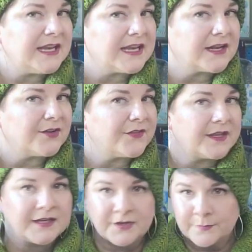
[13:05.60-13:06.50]
naked on
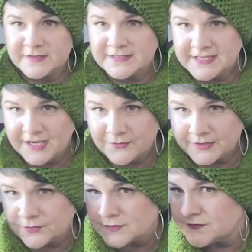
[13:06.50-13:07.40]
that ear, but see how
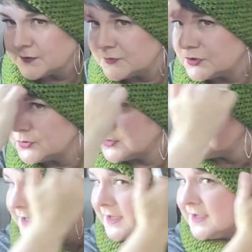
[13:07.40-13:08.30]
it goes from
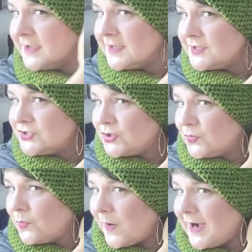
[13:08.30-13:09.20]
short to
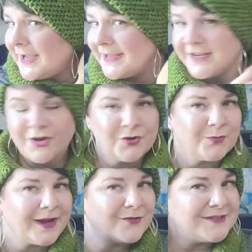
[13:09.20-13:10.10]
wide
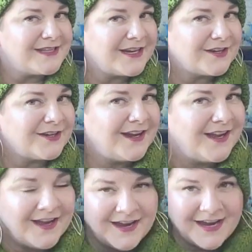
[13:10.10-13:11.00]
around there?
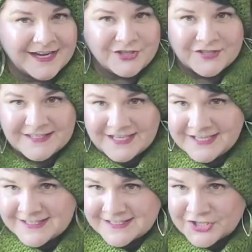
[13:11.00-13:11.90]
I just think
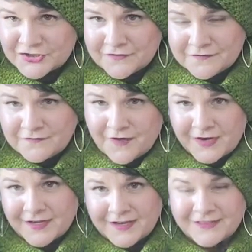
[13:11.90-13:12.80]
it's such a
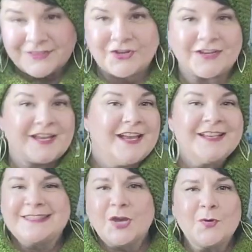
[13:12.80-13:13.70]
fun look.
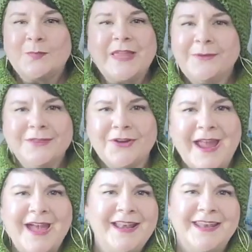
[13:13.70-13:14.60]
So play with your
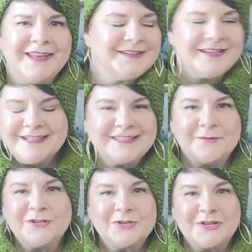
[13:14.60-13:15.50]
hat and see
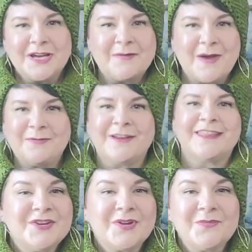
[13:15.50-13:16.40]
what you can come up with.
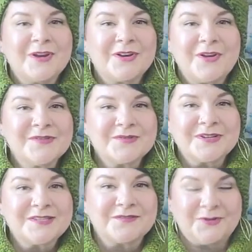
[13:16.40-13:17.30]
You can wear it all
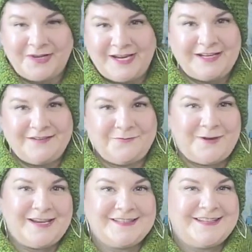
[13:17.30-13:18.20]
sorts of creative
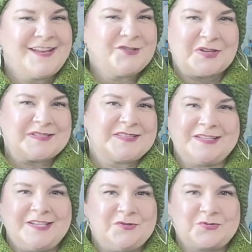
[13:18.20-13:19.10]
ways, not just
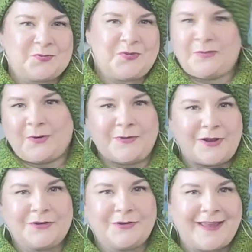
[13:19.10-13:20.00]
the usual throw it
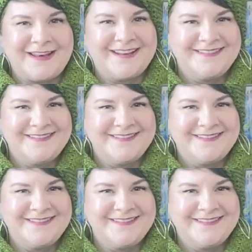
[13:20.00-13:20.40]
on your head.